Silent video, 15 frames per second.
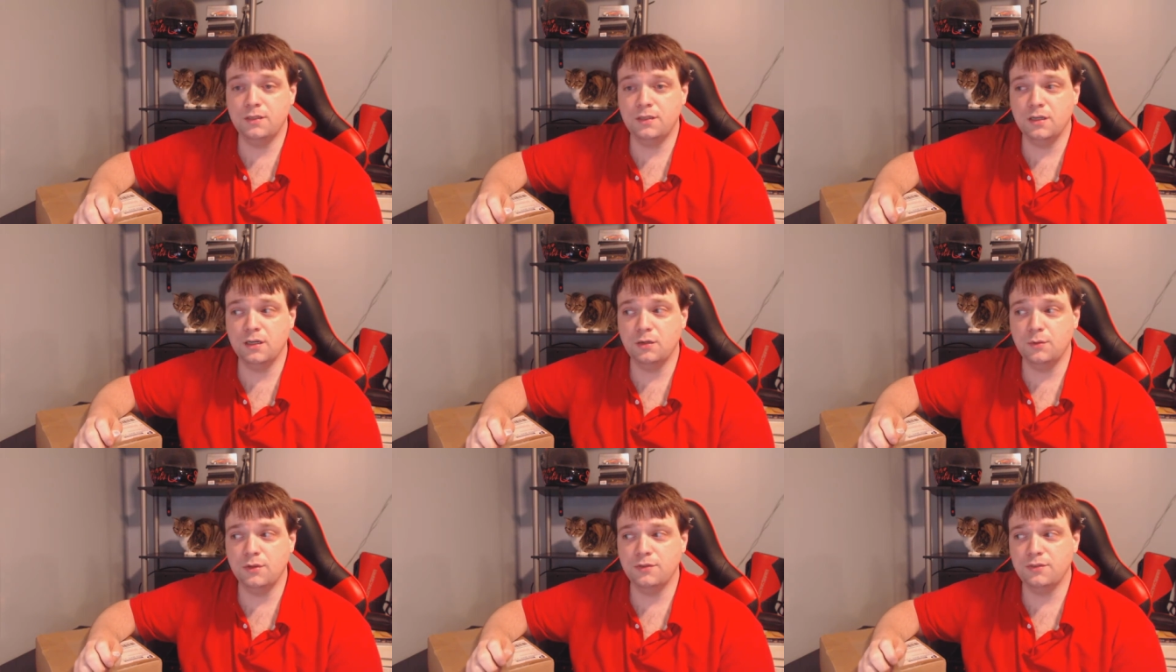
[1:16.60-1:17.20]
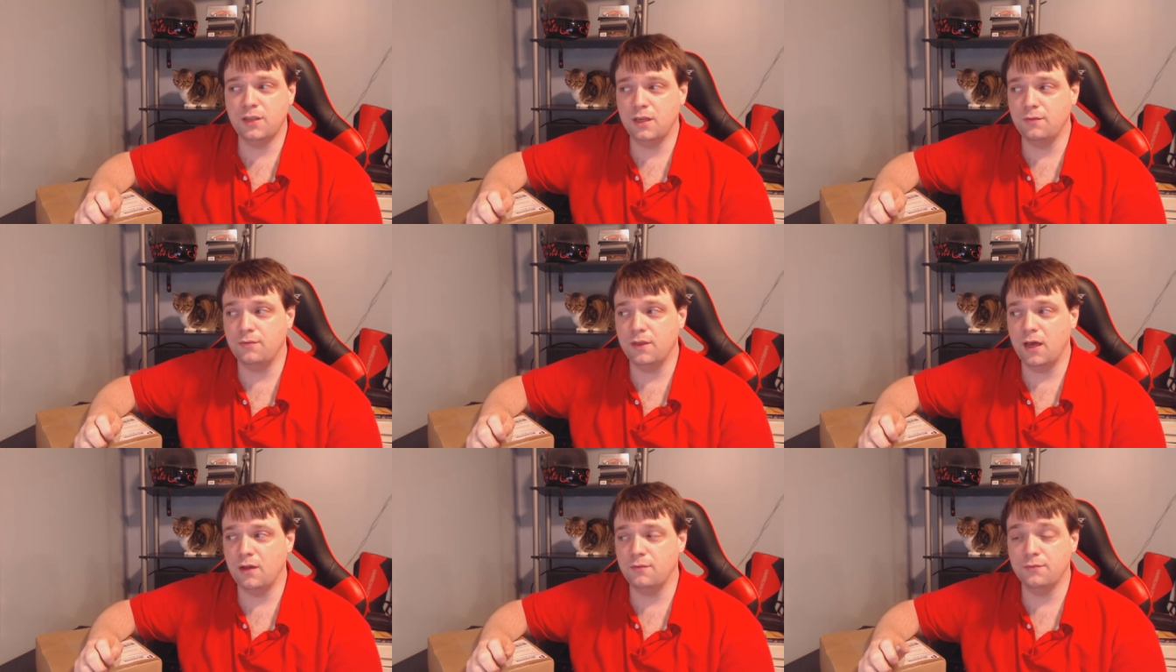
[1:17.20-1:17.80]
we'll save
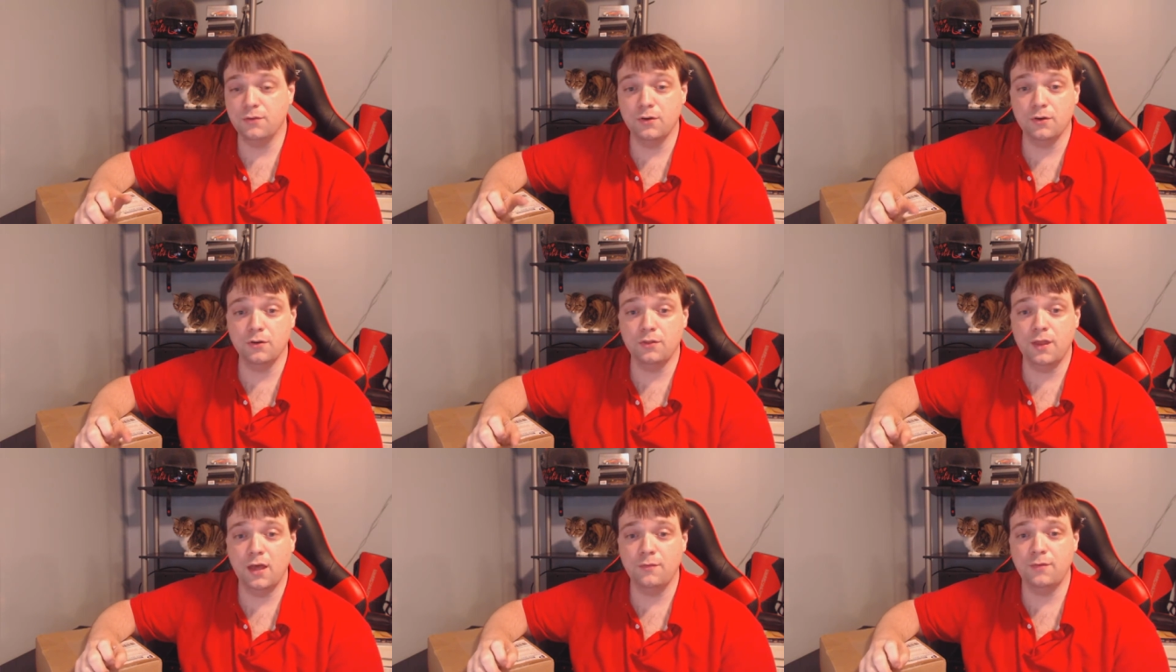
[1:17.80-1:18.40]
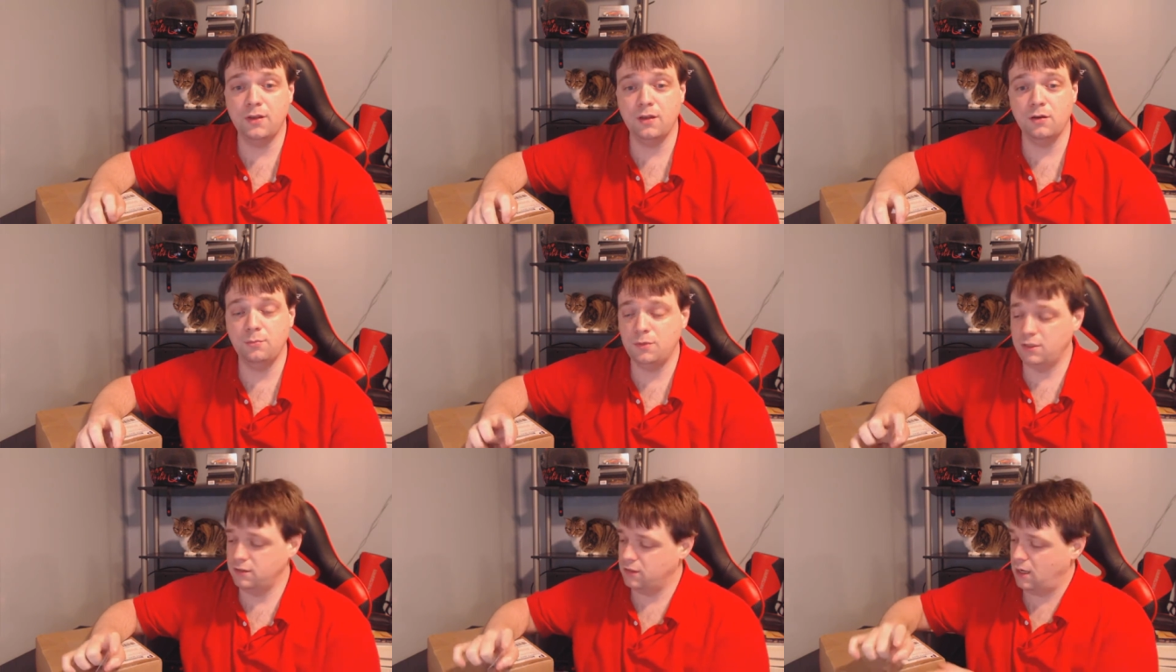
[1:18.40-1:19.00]
that for that video. In the
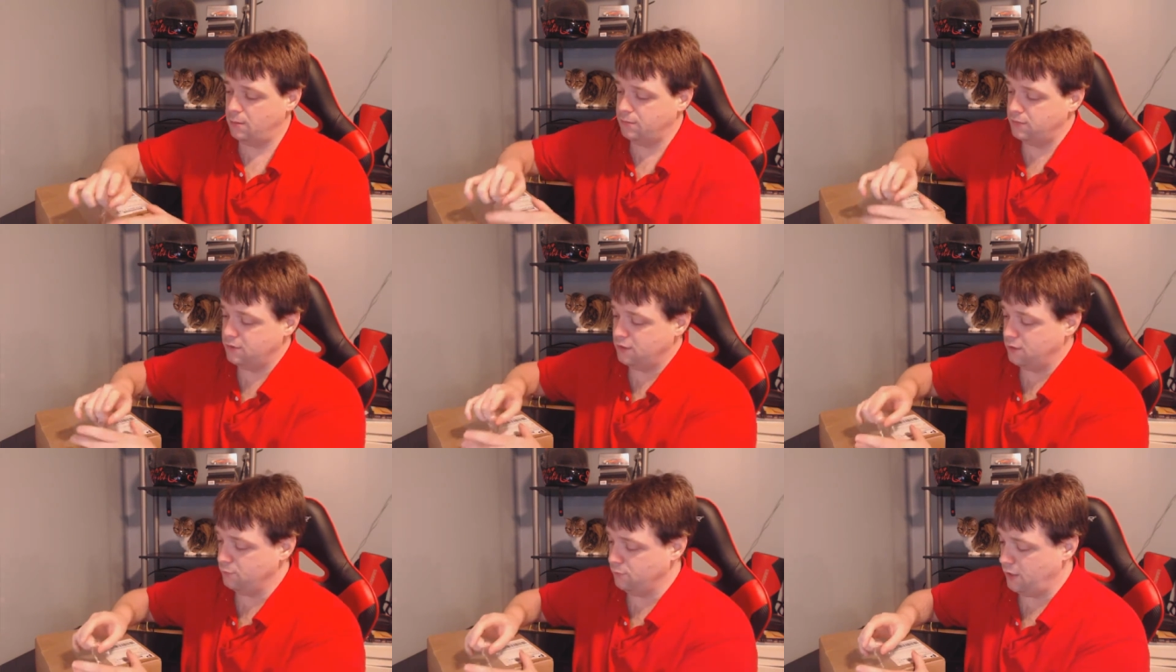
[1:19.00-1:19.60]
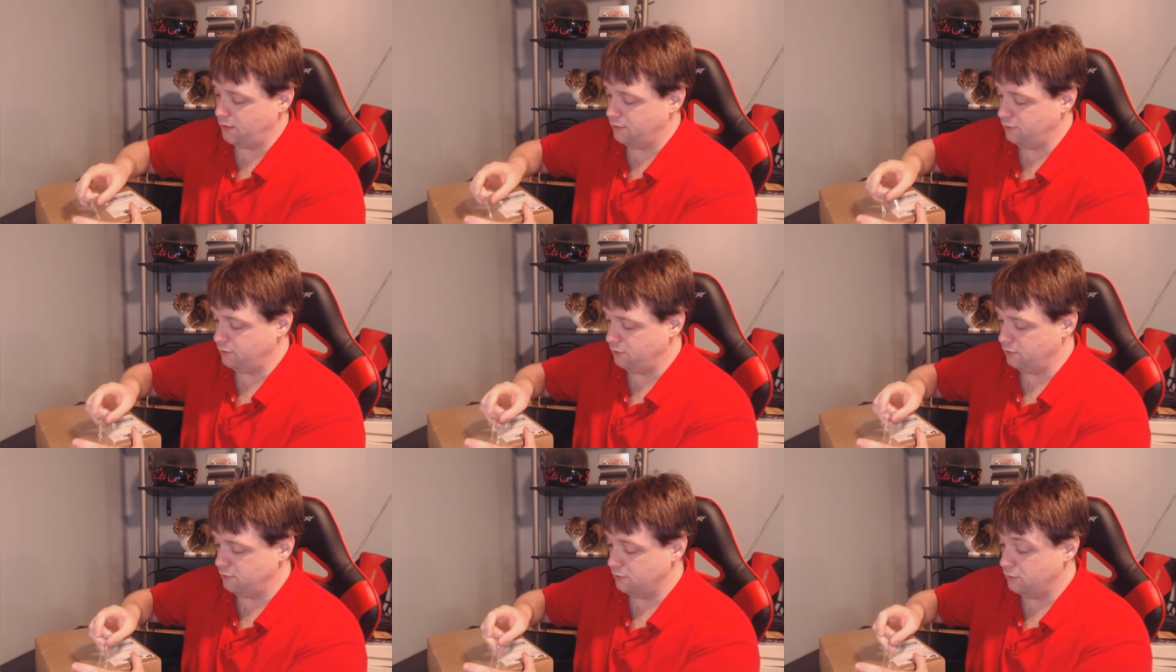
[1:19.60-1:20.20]
meantime, let's get right
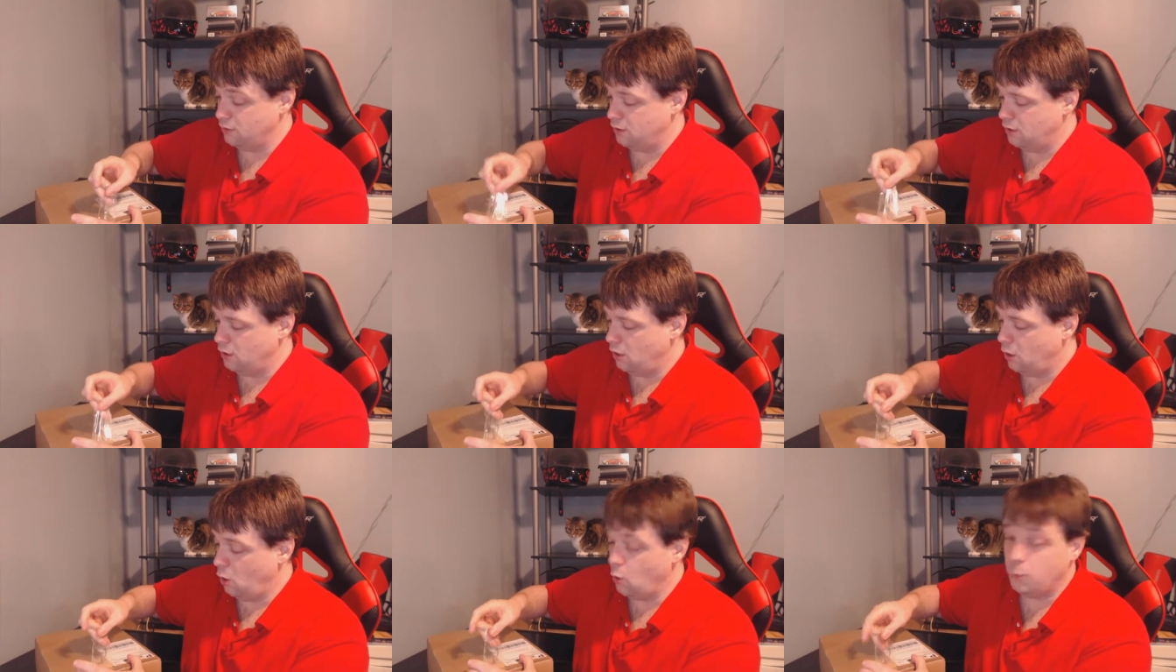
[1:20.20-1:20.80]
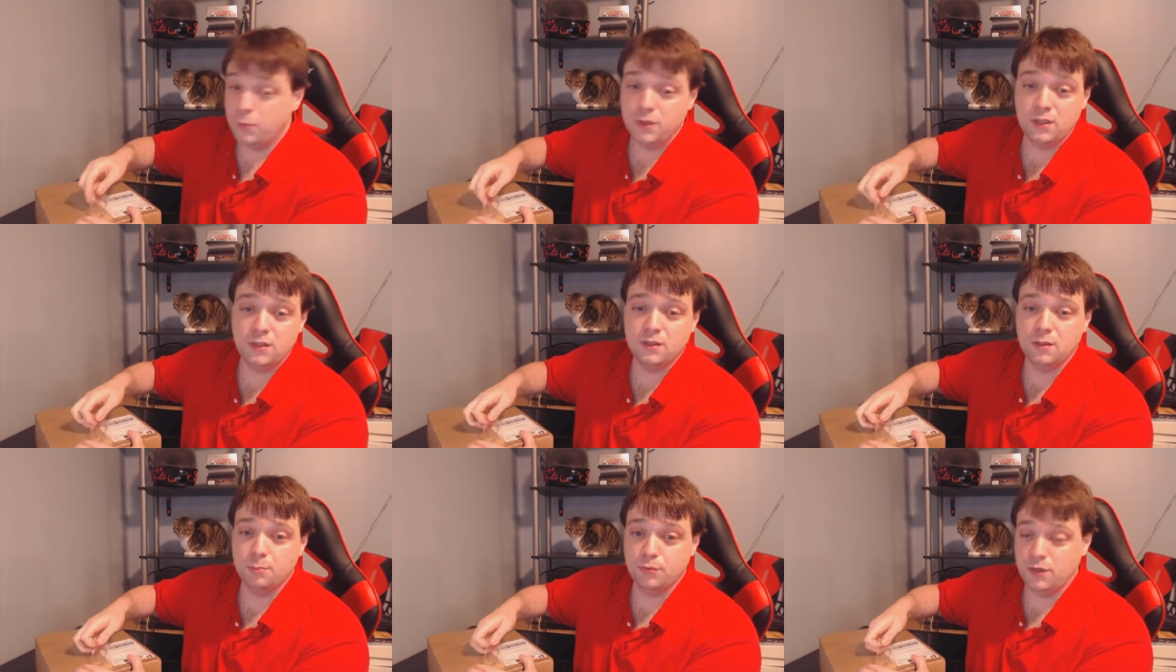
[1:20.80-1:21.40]
to
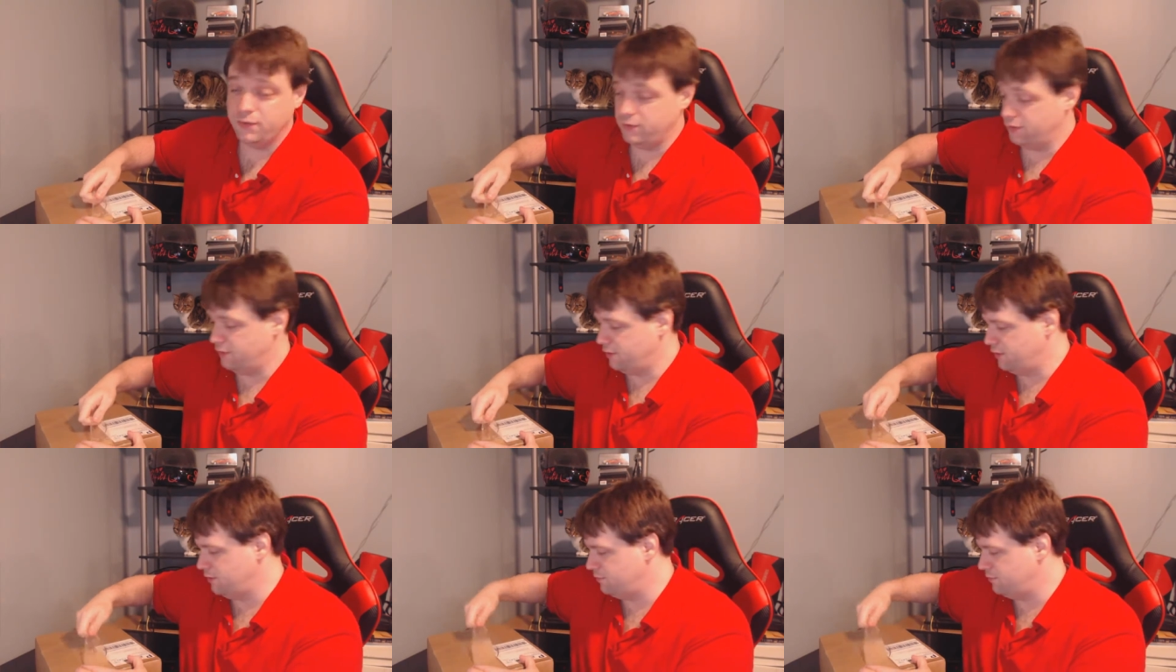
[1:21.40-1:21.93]
opening the present.